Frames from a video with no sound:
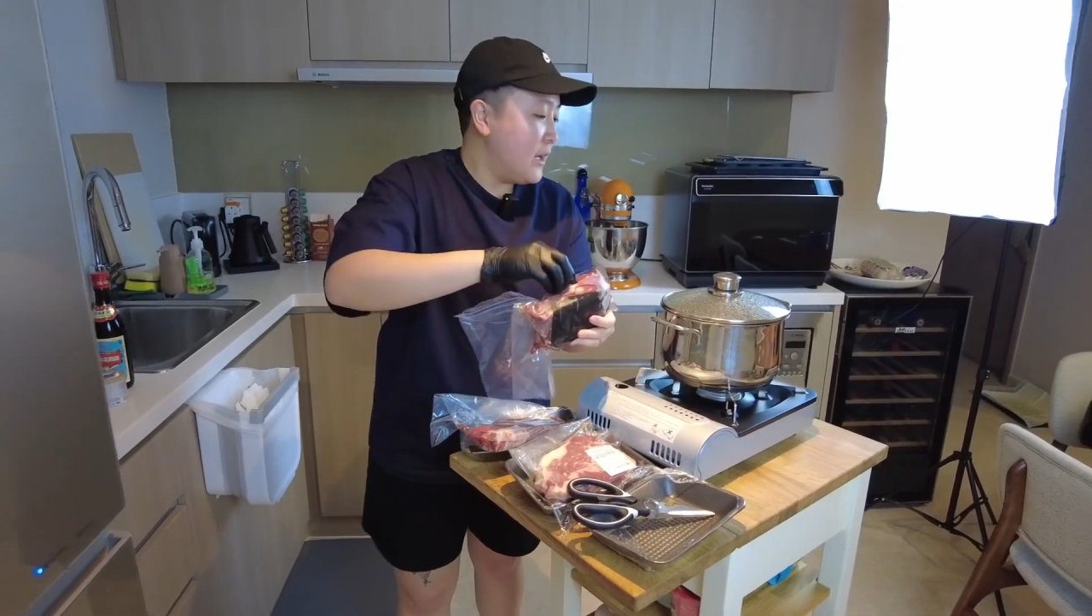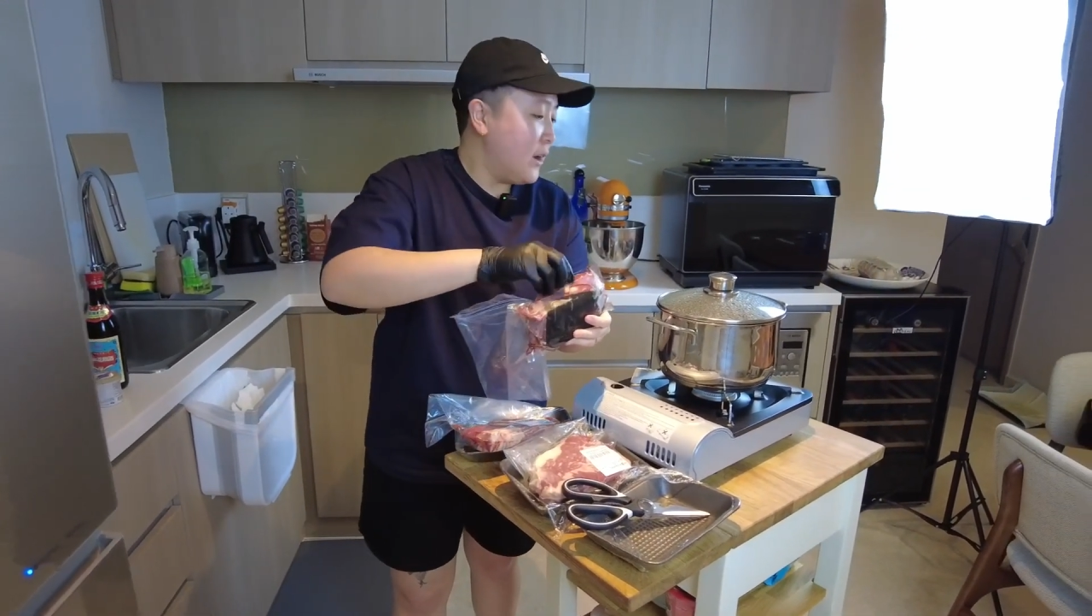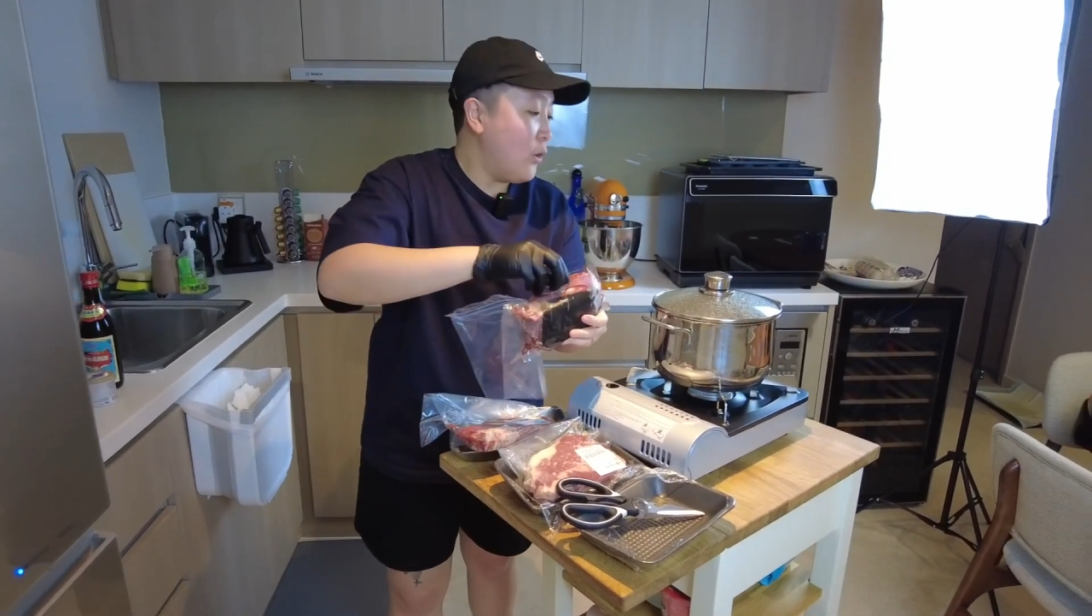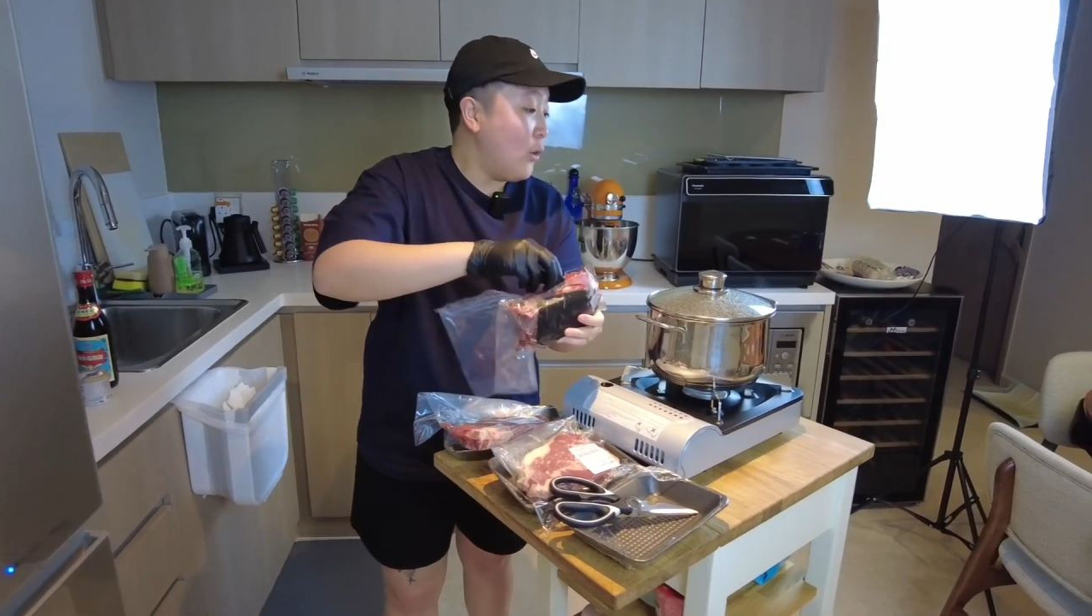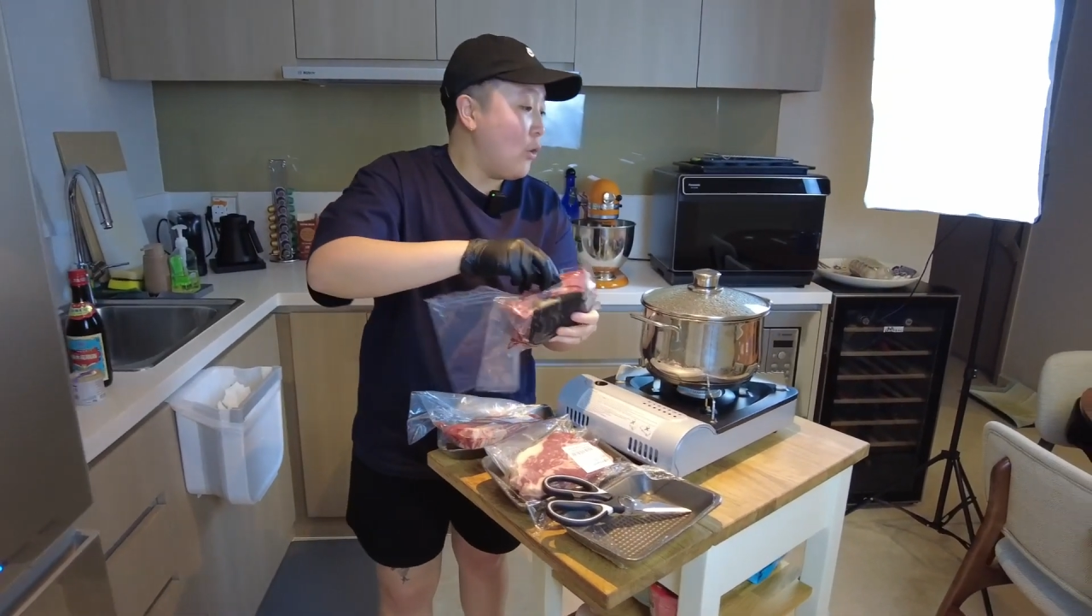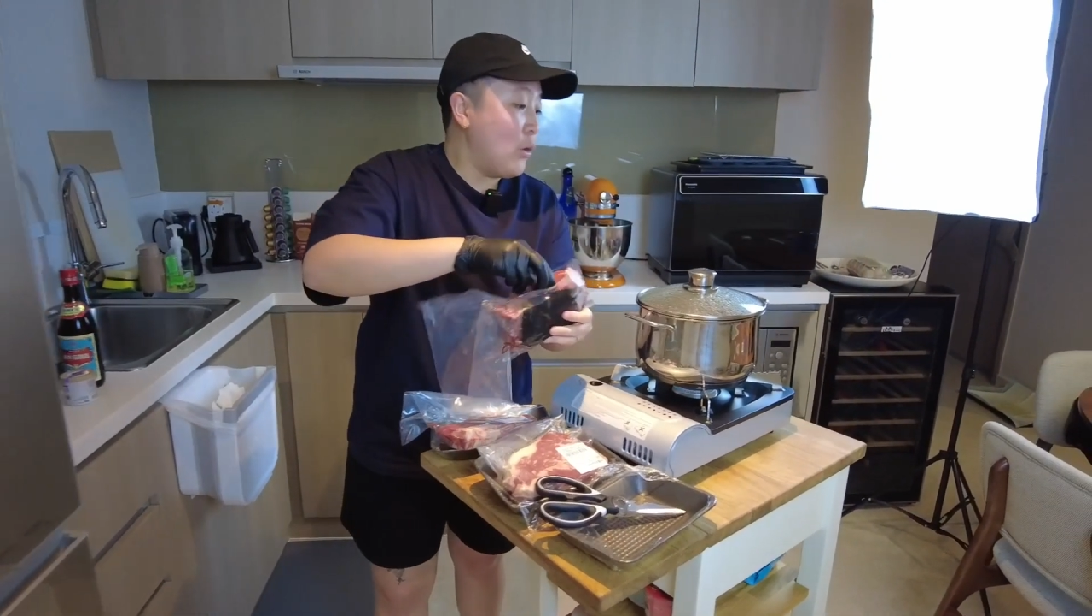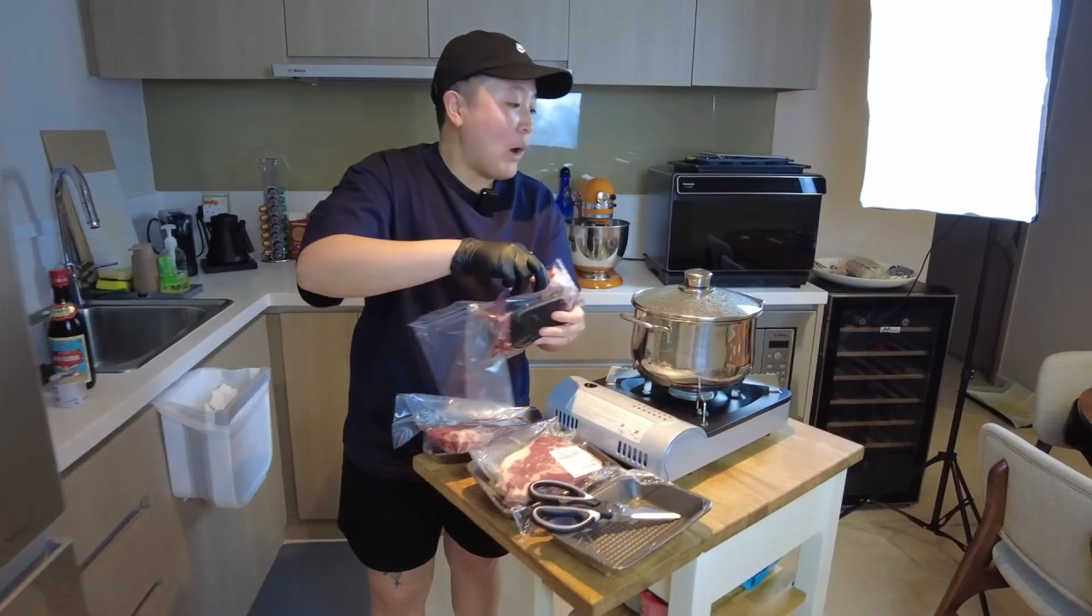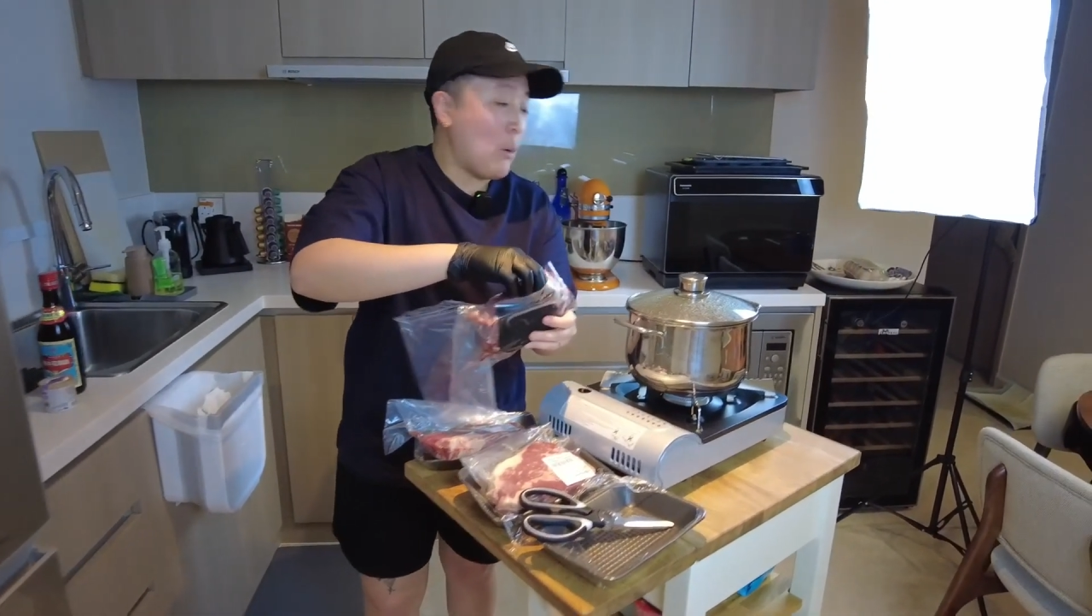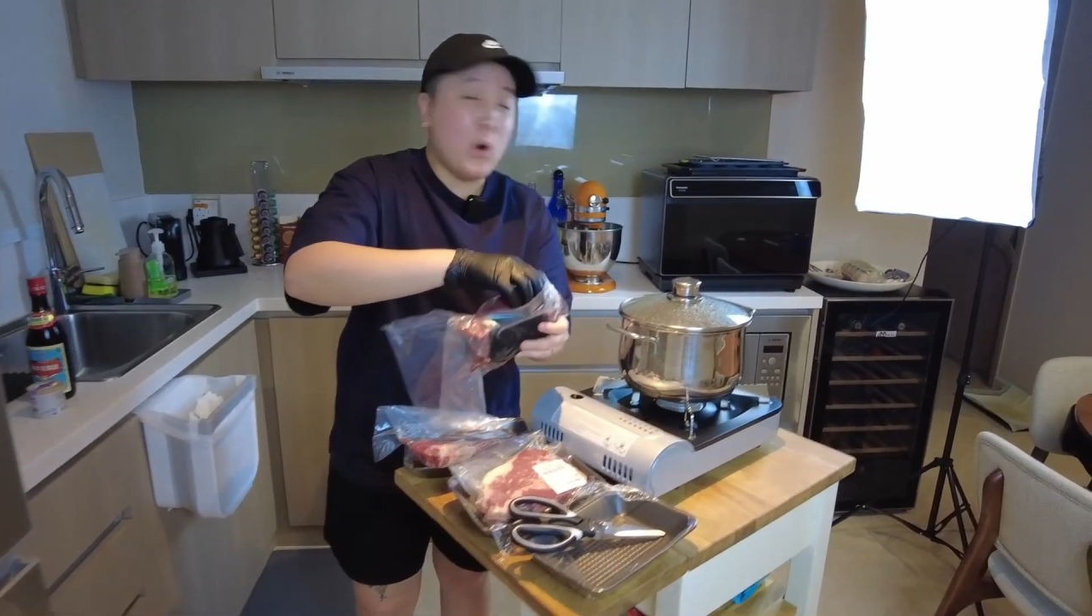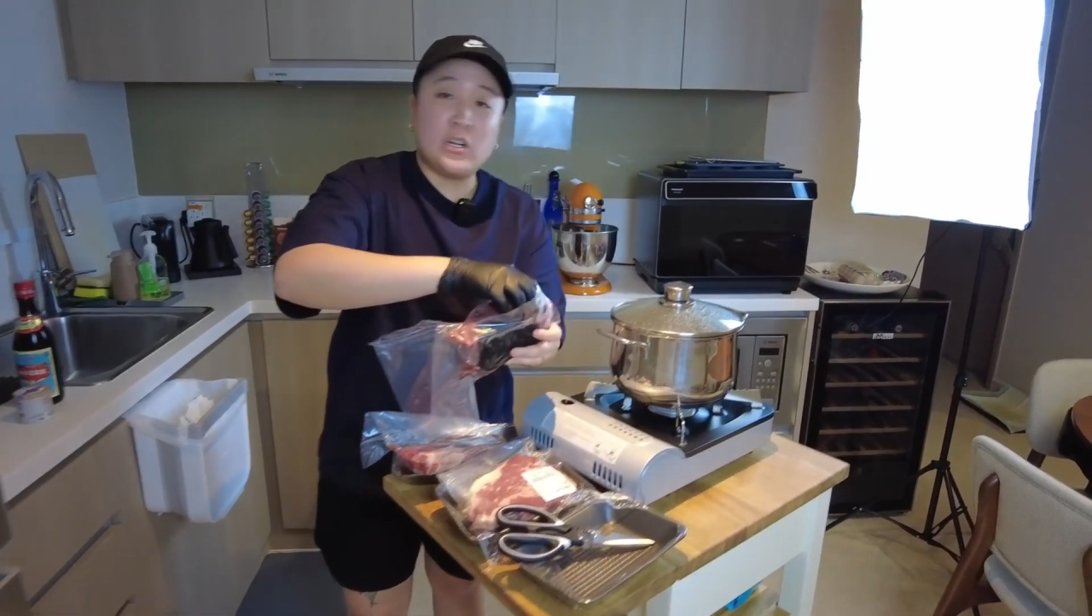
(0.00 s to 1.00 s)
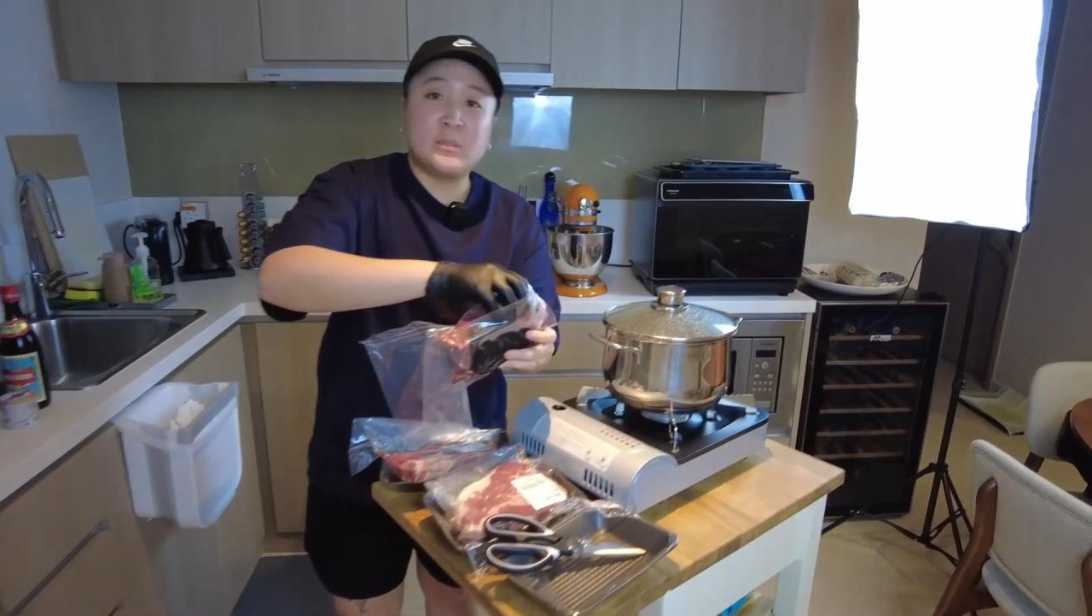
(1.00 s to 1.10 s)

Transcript: Oh, our water's